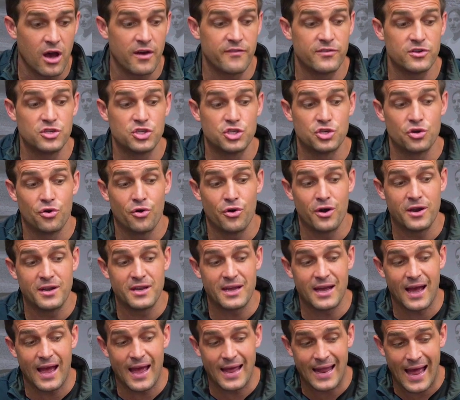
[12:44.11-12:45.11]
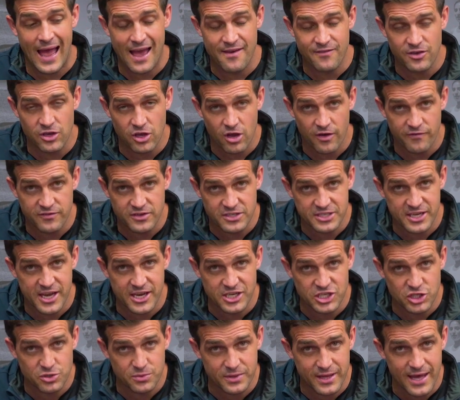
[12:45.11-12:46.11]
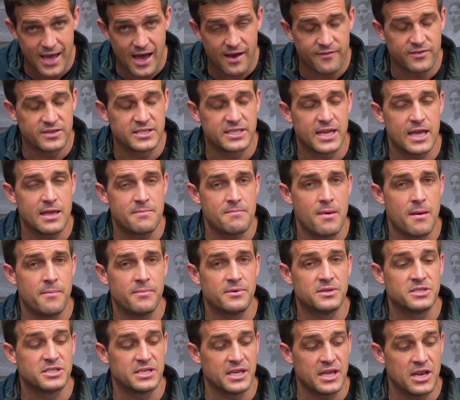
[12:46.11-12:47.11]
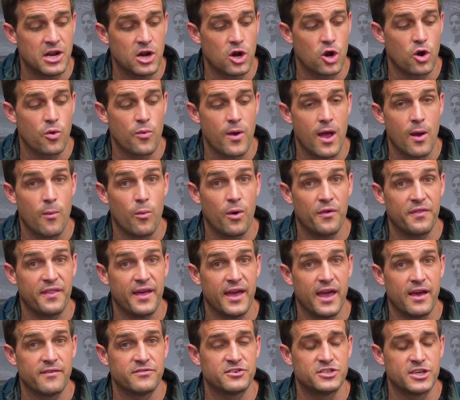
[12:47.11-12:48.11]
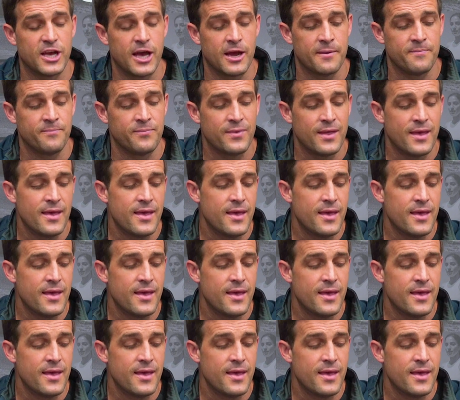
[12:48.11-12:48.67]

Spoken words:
I've enjoyed having conversations with our other team members in and around what they have done.